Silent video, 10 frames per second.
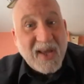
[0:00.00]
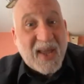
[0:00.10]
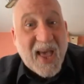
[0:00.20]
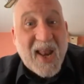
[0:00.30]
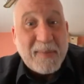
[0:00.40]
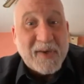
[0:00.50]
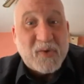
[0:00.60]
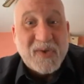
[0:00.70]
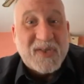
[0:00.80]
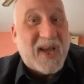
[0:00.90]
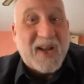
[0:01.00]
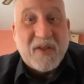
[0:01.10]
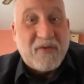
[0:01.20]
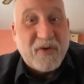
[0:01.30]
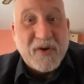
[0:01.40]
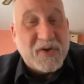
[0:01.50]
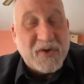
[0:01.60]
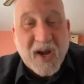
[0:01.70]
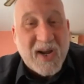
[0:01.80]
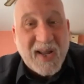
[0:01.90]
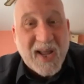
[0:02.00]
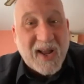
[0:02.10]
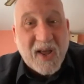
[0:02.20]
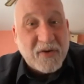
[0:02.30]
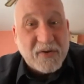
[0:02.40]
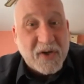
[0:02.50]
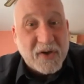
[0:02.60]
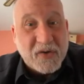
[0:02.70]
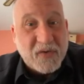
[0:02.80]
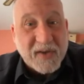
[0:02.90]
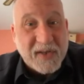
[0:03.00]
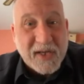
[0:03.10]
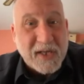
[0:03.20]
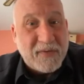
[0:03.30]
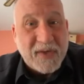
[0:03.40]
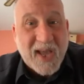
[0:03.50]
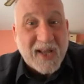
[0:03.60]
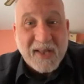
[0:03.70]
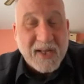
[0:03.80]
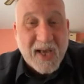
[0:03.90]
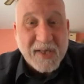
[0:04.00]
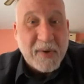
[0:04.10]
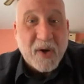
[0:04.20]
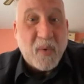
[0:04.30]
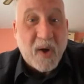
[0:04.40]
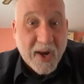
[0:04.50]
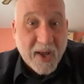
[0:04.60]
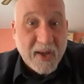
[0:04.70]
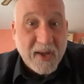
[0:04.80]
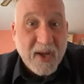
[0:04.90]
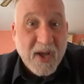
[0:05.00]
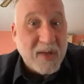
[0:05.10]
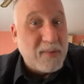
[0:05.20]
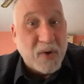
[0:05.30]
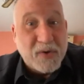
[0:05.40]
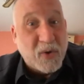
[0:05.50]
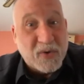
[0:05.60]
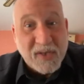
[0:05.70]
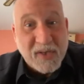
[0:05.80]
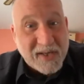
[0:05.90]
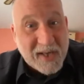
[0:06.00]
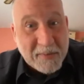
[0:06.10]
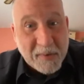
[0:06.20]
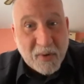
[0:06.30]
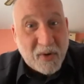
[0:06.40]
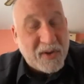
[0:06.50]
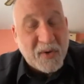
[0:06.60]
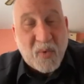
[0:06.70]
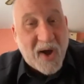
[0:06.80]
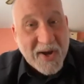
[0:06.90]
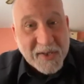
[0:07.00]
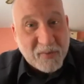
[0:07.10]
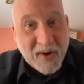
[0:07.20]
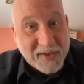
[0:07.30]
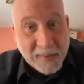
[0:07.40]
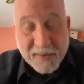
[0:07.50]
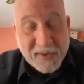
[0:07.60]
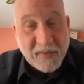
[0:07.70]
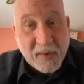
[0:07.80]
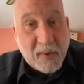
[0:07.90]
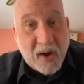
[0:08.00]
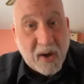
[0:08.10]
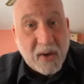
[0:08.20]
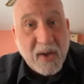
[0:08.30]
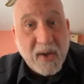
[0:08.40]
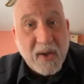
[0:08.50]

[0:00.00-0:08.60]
Cannabis was kind of the first. You're not going to get other legal drugs legal if you can't legalize marijuana, the most socially acceptable and widespread substance of them all.